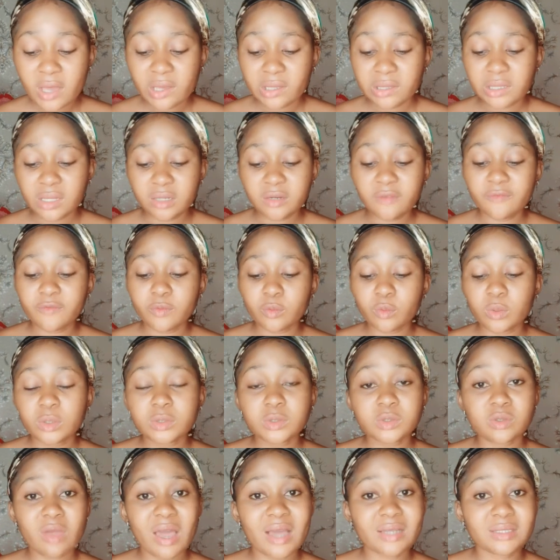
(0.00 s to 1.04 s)
Then if you want
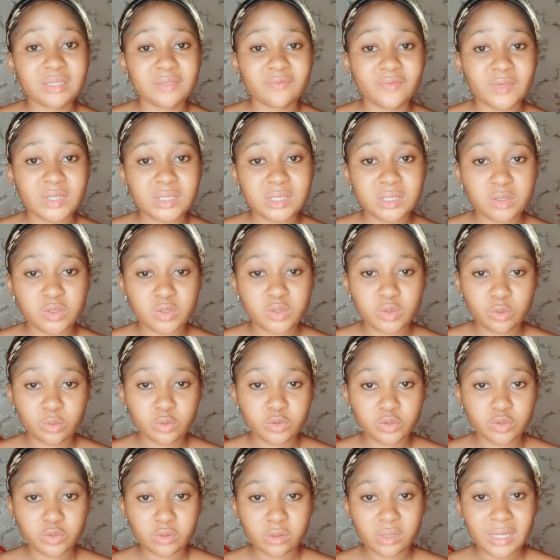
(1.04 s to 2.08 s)
to activate this
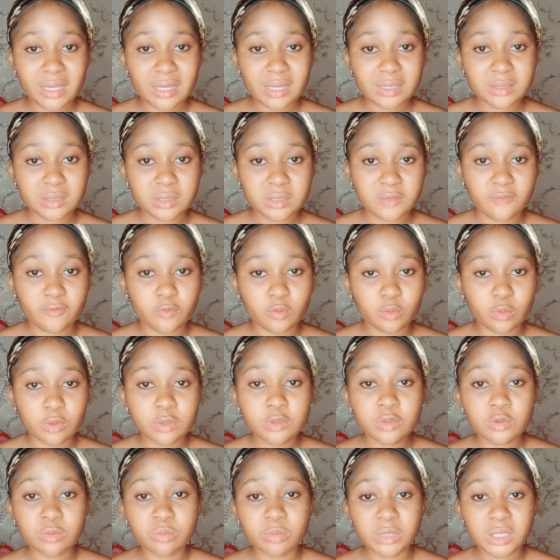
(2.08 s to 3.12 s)
lotion, that's if you want
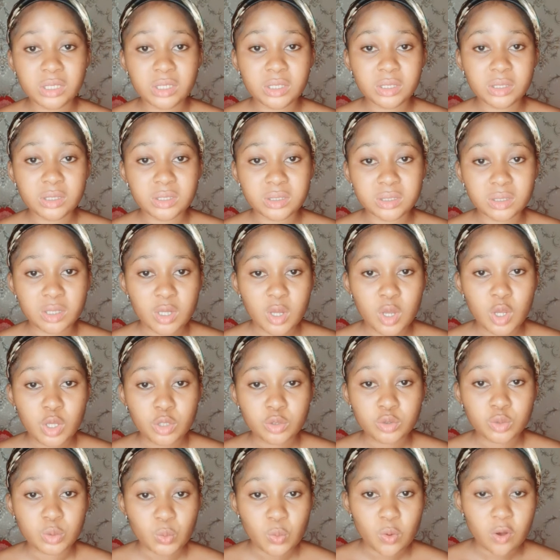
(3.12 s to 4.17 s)
to make it
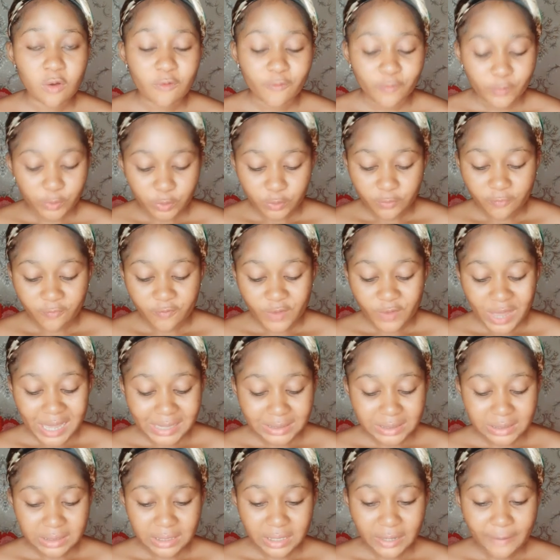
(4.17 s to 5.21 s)
to work for you
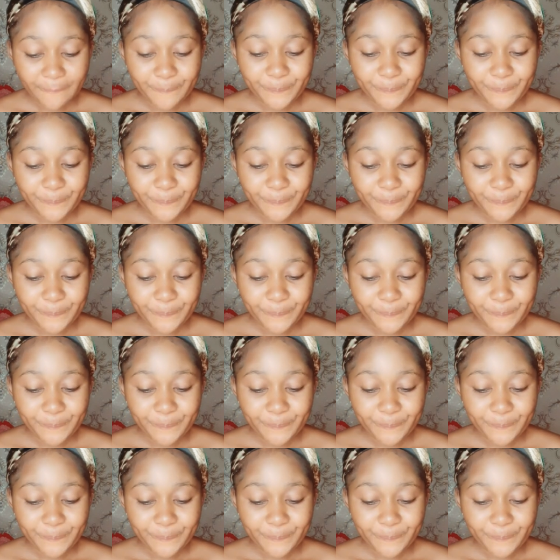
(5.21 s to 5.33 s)
faster,